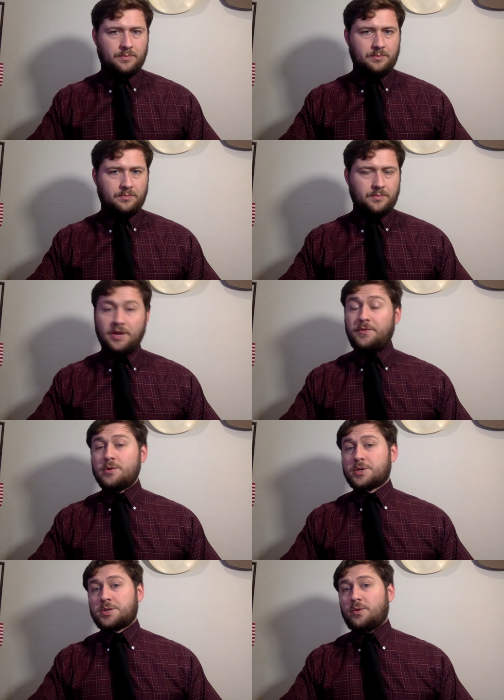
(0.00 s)
If you are
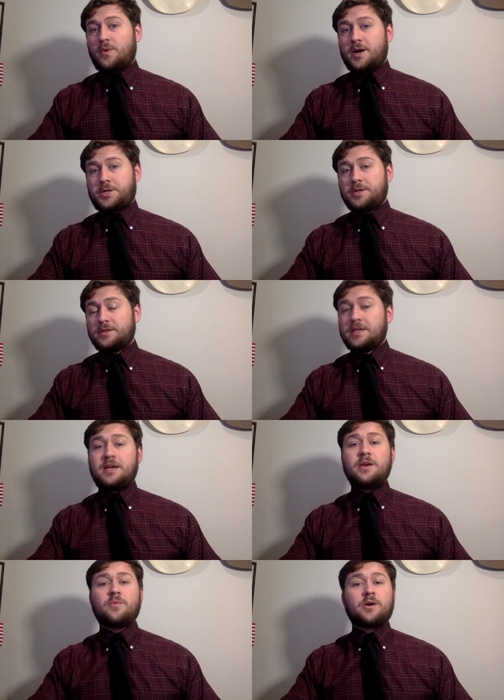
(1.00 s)
still watching, the
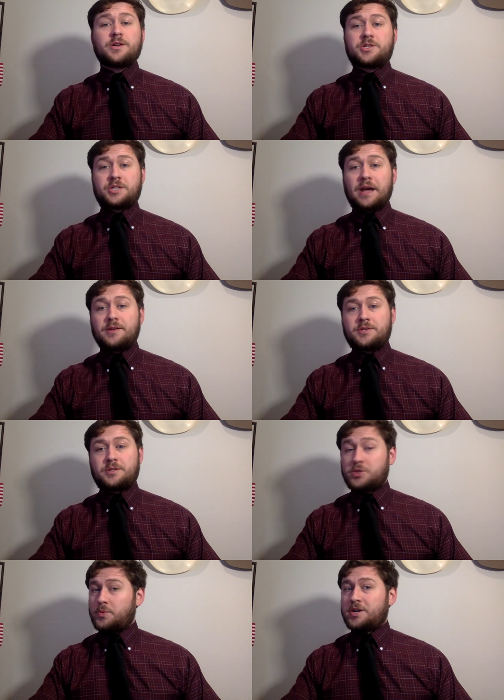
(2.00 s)
key word is saints.
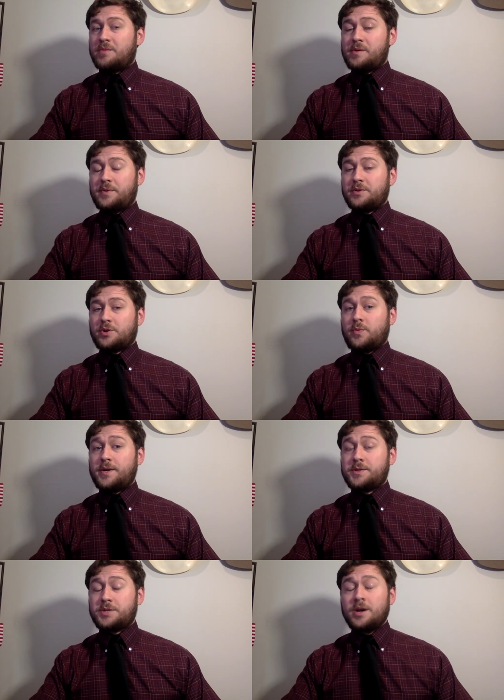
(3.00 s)
This will come up in your
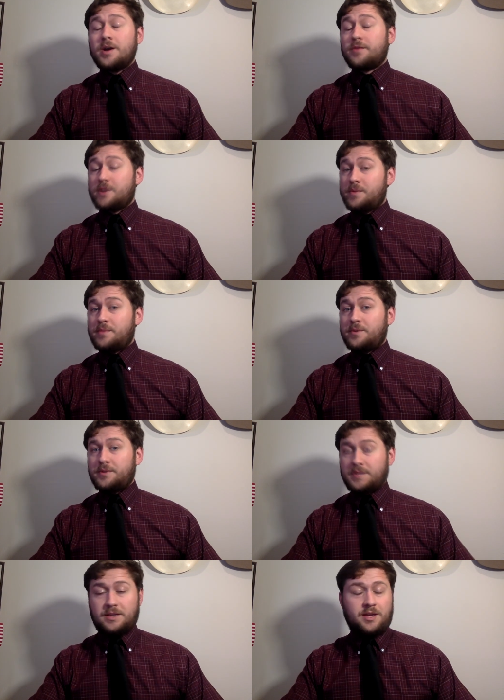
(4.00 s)
quiz. Remember,
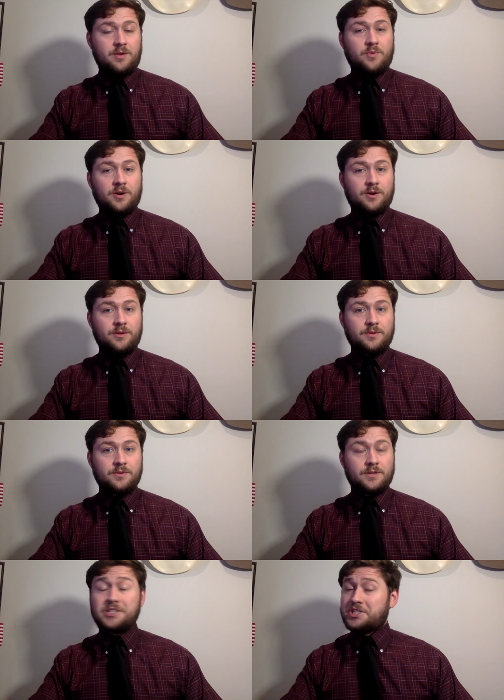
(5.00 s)
the key word
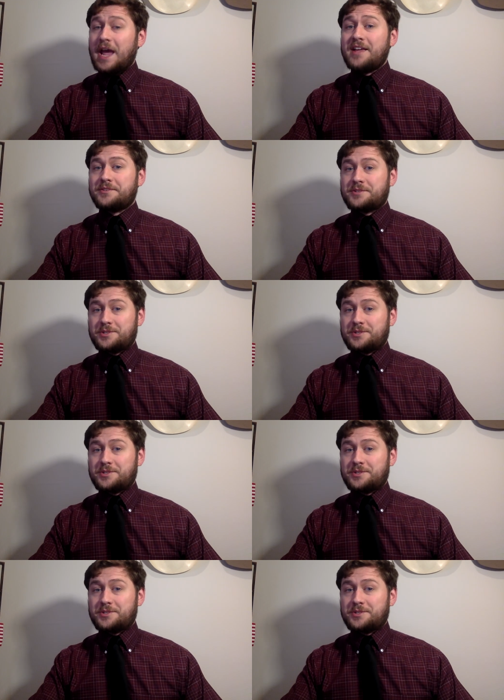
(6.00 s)
is saints.